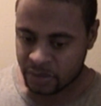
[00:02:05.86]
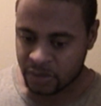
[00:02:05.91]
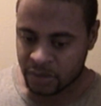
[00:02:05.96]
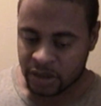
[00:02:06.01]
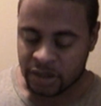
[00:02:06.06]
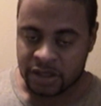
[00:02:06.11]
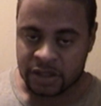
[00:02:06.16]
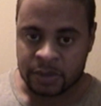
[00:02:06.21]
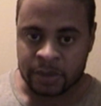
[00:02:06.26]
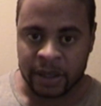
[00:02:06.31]

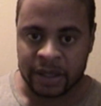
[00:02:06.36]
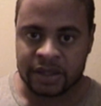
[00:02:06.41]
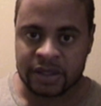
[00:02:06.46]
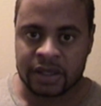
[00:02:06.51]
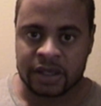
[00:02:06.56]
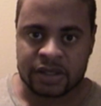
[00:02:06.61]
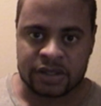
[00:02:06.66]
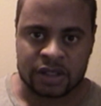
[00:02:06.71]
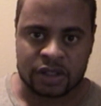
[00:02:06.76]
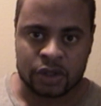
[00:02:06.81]
is bad,
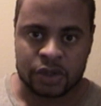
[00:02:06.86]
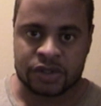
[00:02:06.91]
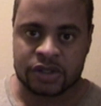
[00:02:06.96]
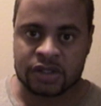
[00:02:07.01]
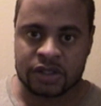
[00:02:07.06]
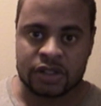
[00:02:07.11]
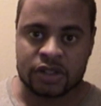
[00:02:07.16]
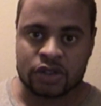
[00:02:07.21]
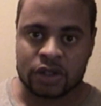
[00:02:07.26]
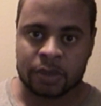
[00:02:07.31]
as he causes
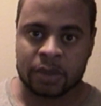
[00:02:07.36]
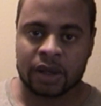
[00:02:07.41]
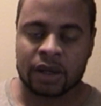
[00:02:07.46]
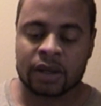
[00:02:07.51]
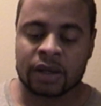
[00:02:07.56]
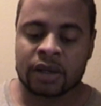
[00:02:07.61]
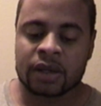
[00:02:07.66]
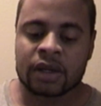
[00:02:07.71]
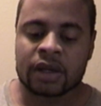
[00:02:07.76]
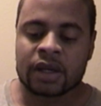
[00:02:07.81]
any trouble,
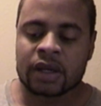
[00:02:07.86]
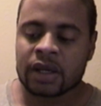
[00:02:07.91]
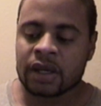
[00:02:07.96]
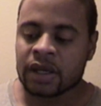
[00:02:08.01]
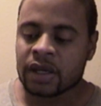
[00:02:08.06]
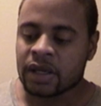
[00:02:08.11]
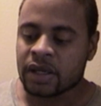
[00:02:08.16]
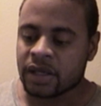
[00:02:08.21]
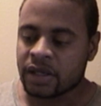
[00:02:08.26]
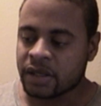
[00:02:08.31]

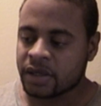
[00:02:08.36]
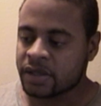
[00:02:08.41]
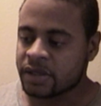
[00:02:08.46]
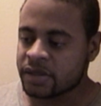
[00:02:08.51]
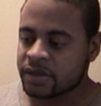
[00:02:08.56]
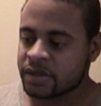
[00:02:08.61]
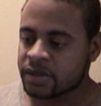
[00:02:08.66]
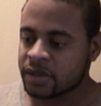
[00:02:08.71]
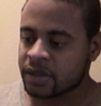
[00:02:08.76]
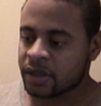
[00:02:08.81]
he
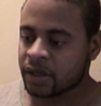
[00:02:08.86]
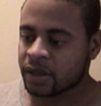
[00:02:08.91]
is